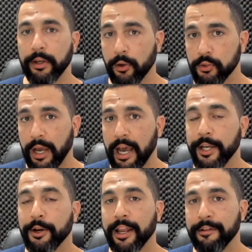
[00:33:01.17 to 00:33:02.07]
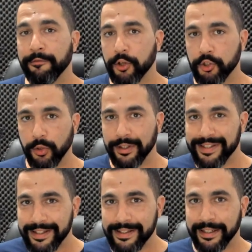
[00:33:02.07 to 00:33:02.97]
can also hire a virtual
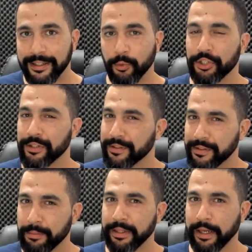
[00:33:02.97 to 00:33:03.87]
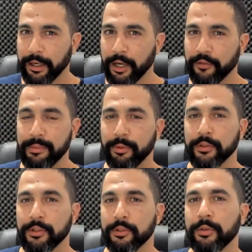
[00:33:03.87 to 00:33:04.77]
assistant, which is something that a lot of
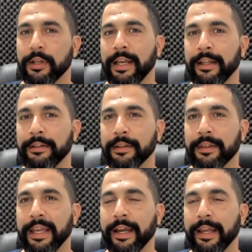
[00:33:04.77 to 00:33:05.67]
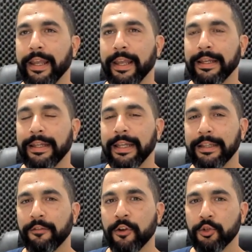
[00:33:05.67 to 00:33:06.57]
people do. And they
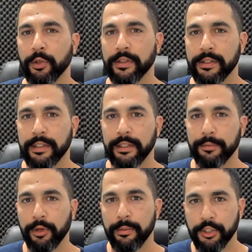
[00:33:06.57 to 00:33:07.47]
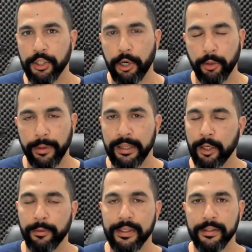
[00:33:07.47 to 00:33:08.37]
let the virtual assistant pretty much automate
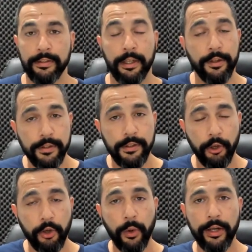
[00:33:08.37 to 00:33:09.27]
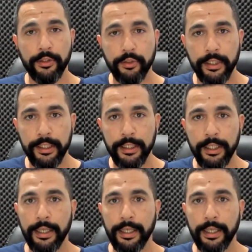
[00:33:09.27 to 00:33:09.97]
their business. Now, this is a good way to do it